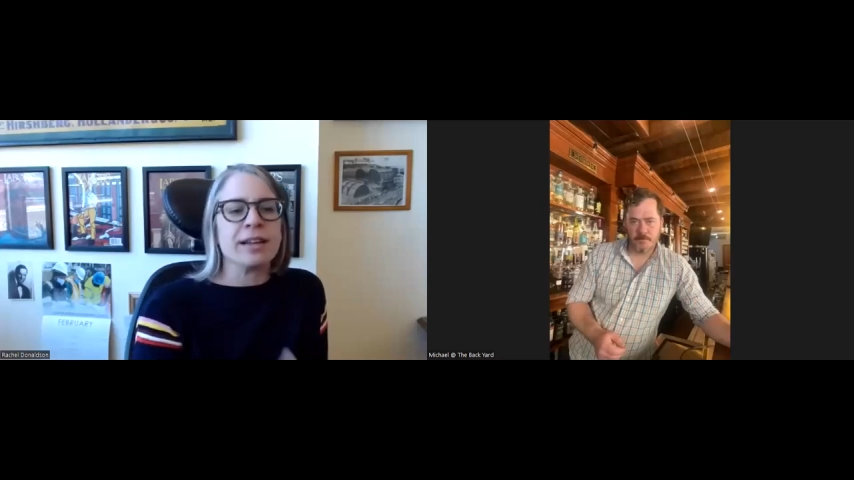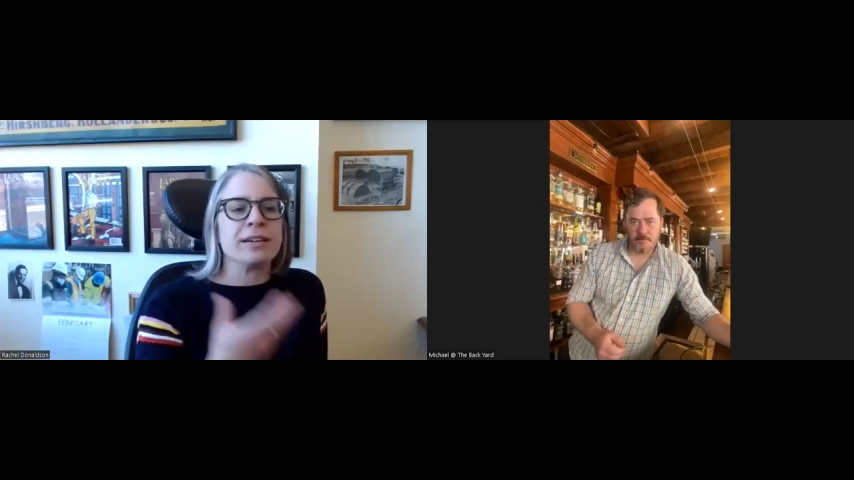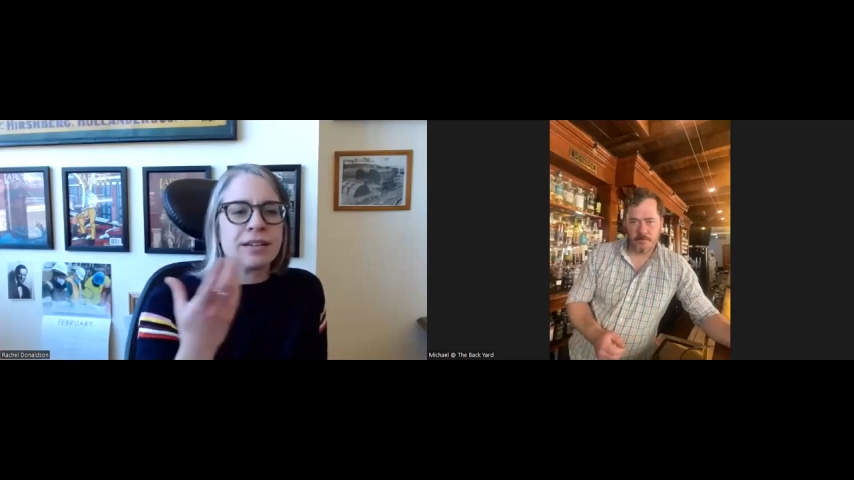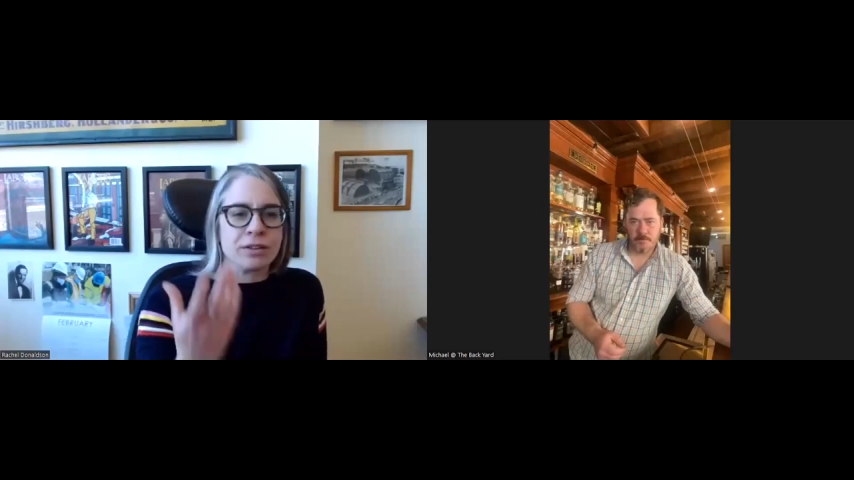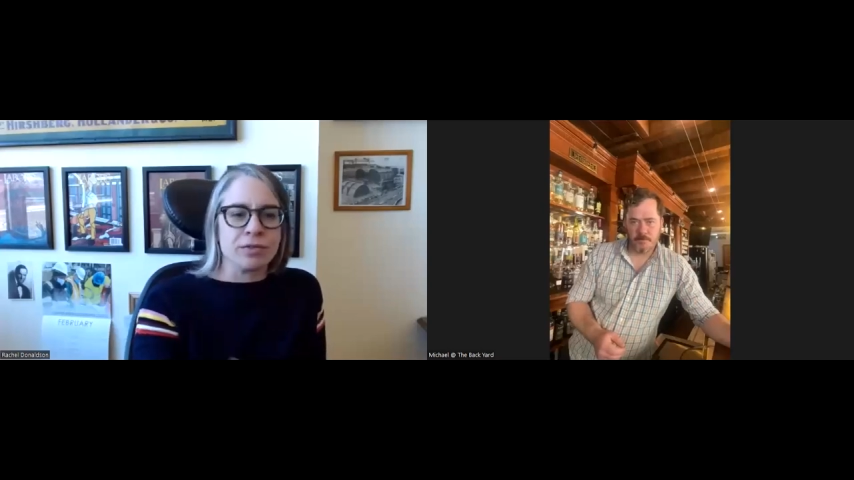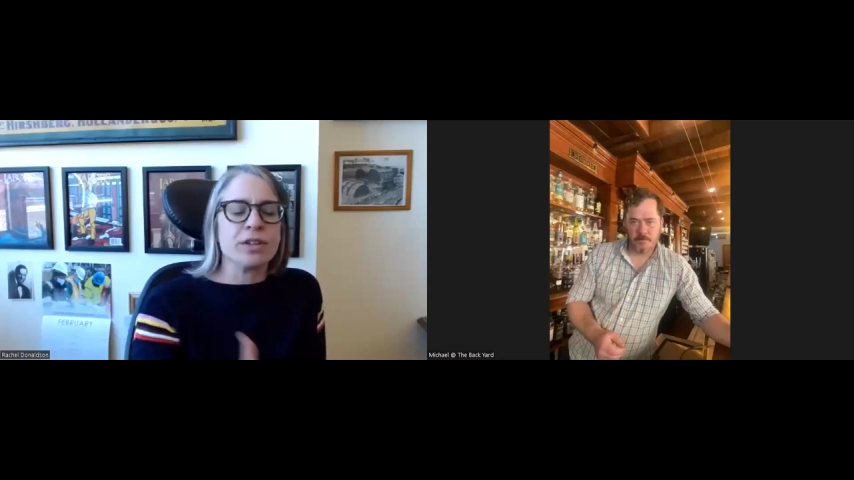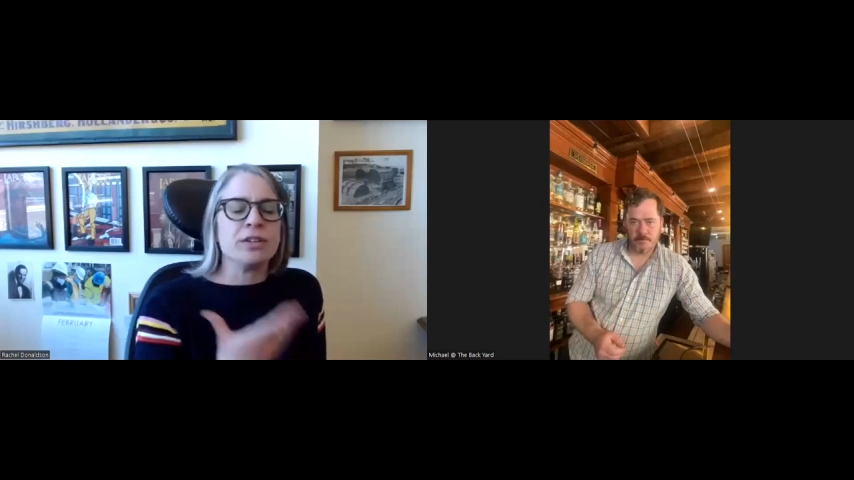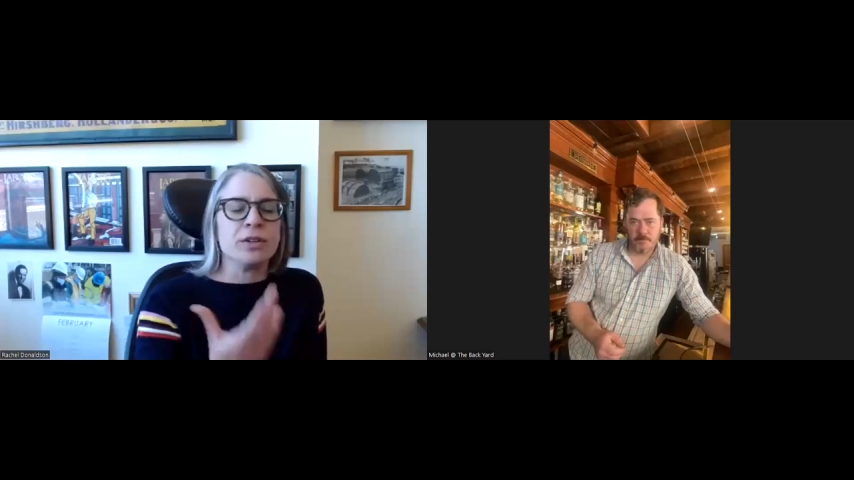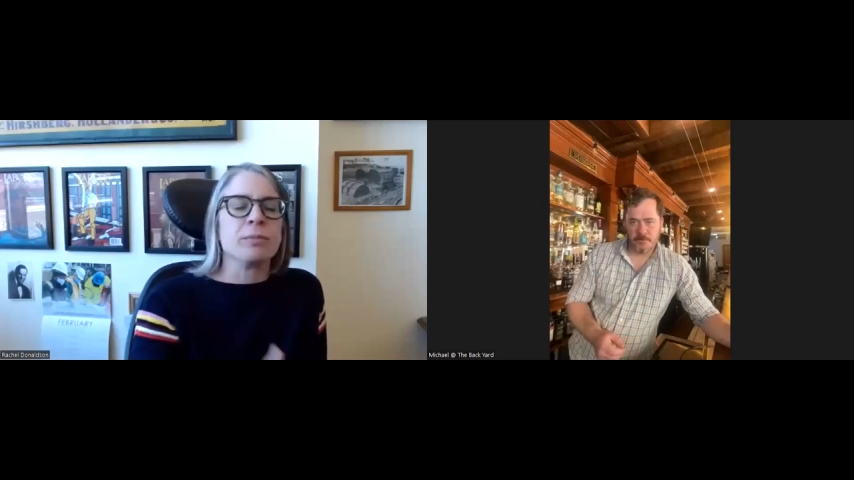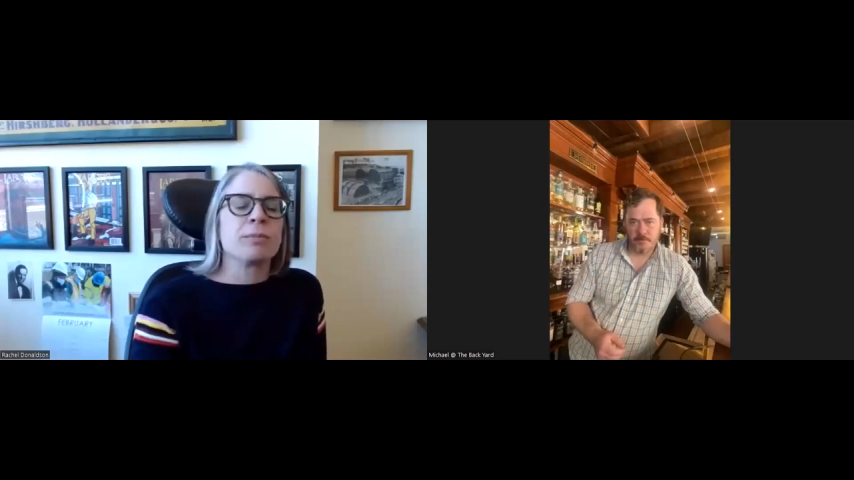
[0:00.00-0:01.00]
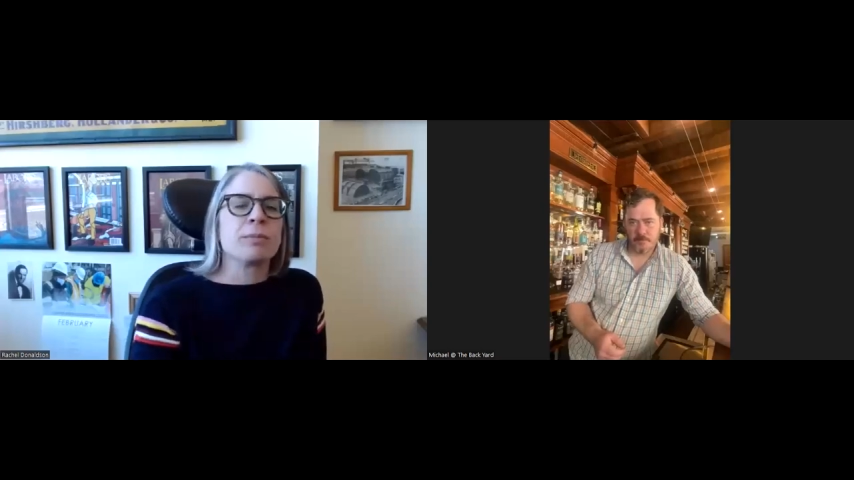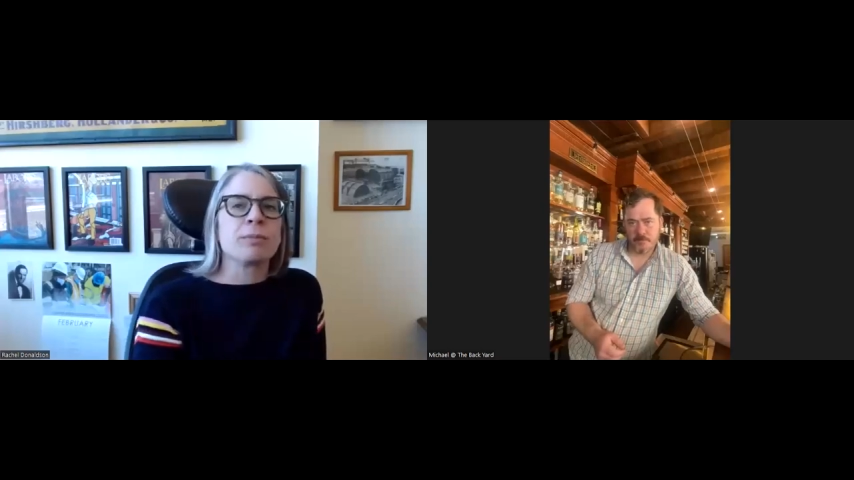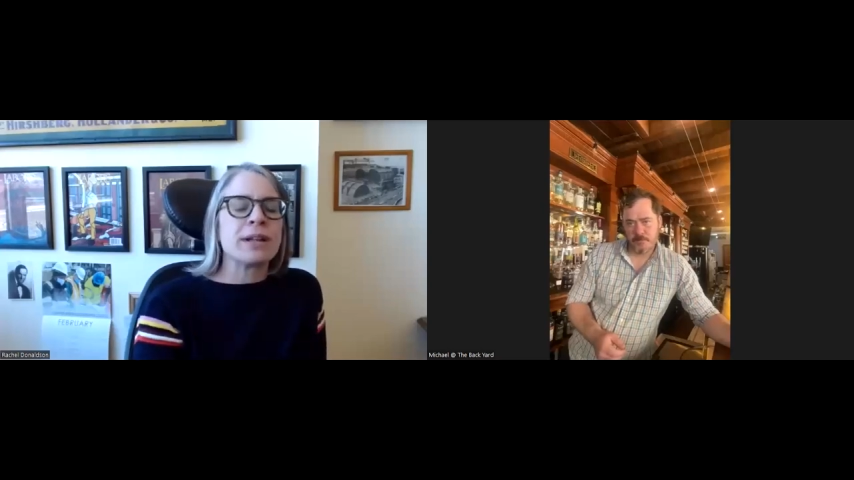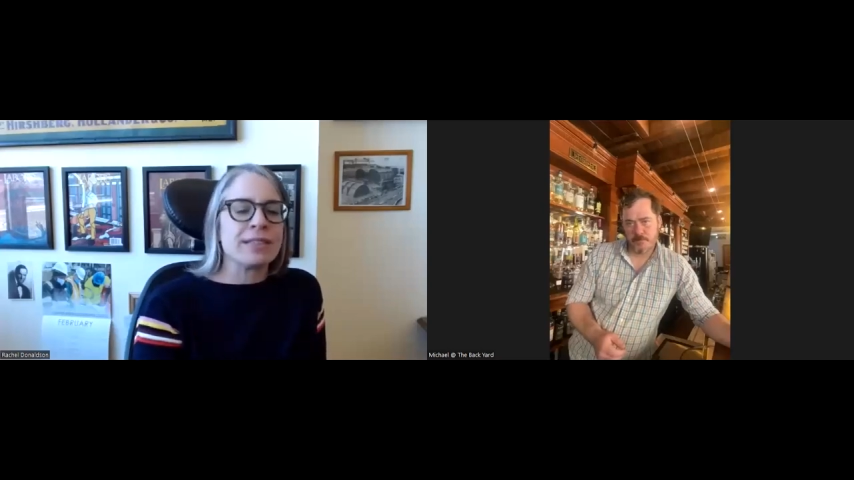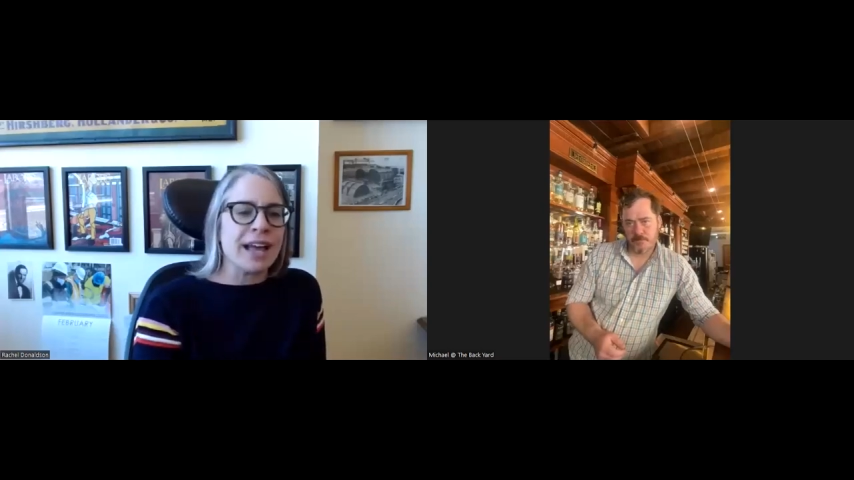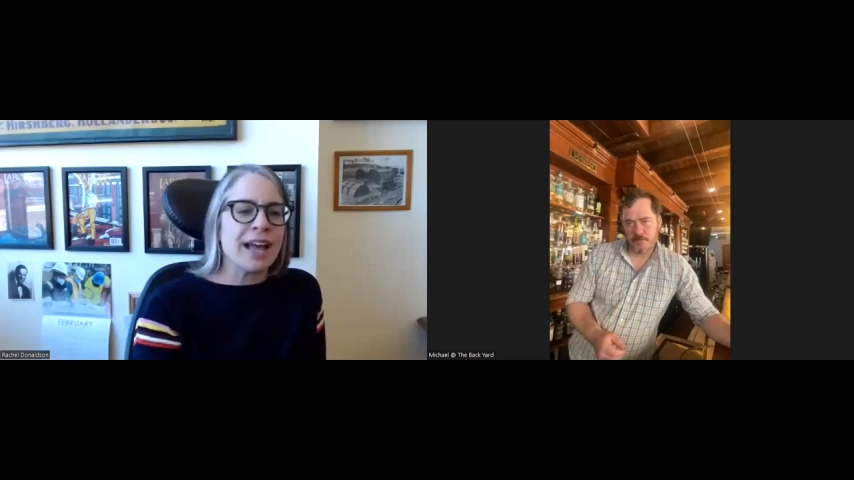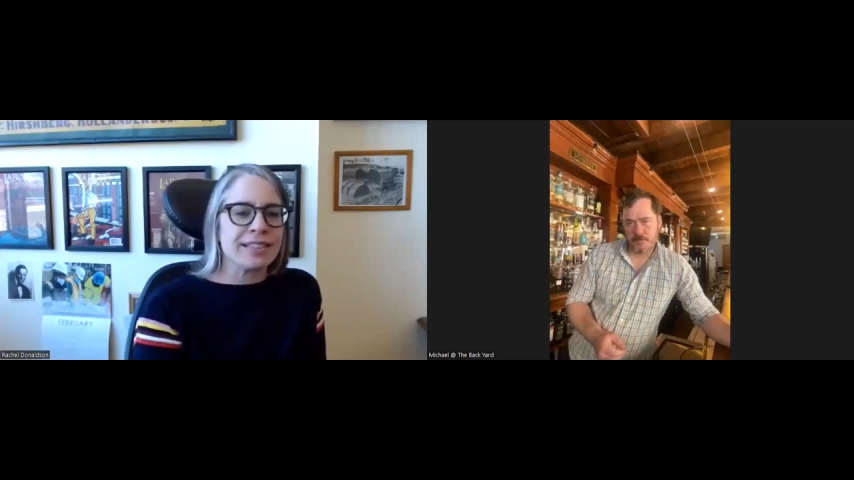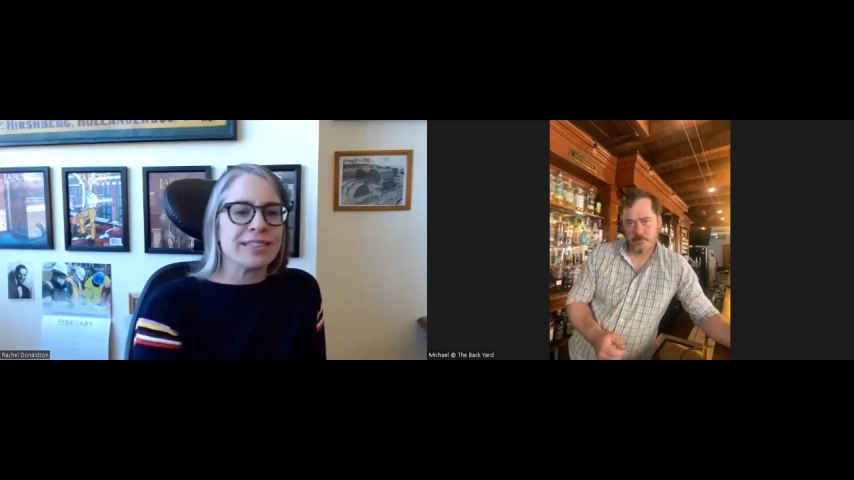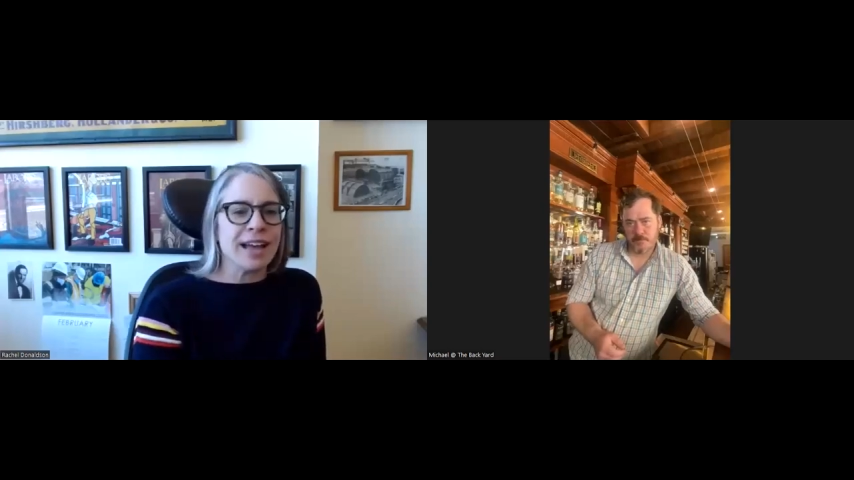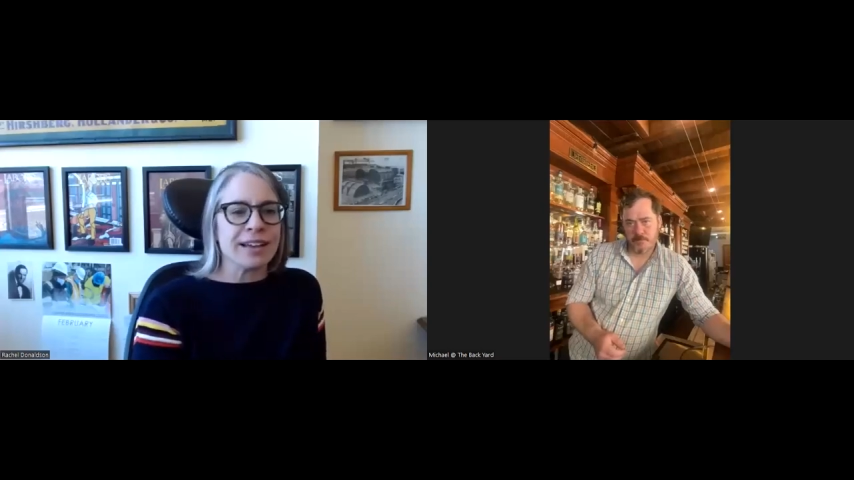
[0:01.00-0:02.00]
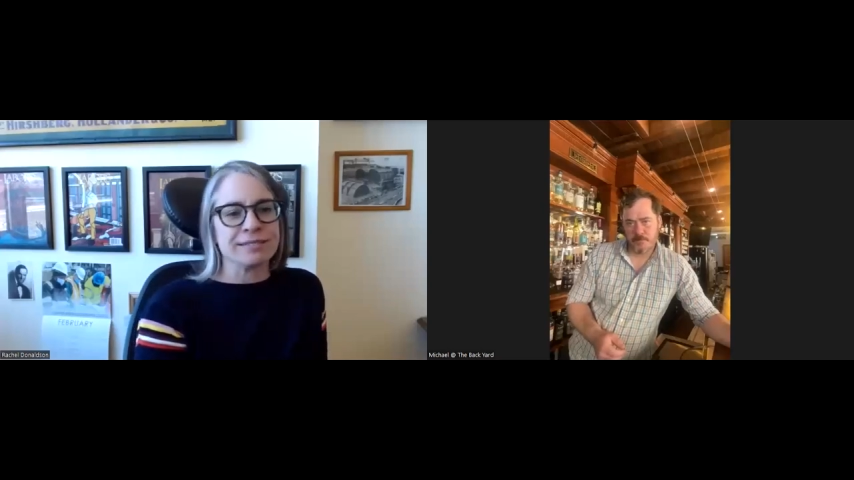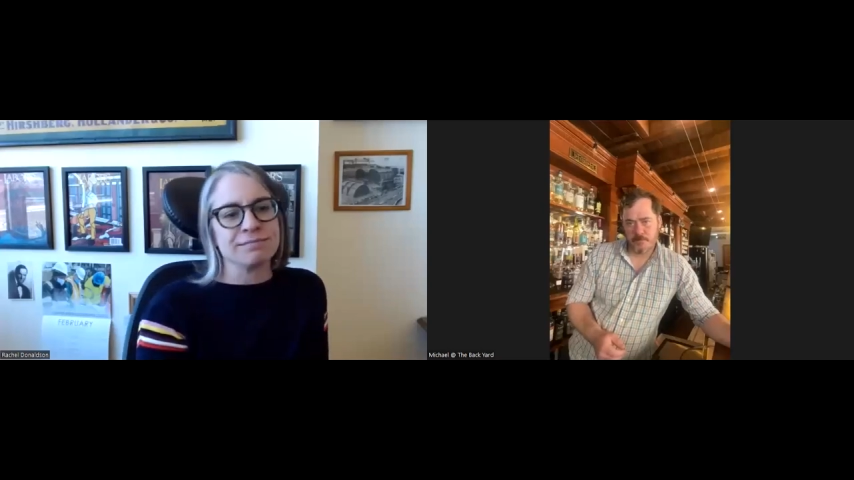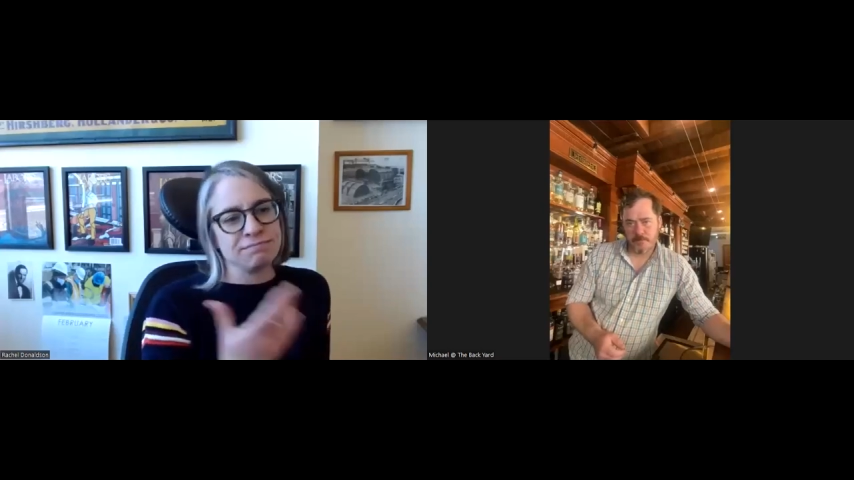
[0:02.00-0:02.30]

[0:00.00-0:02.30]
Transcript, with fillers: and kind of you know bring that that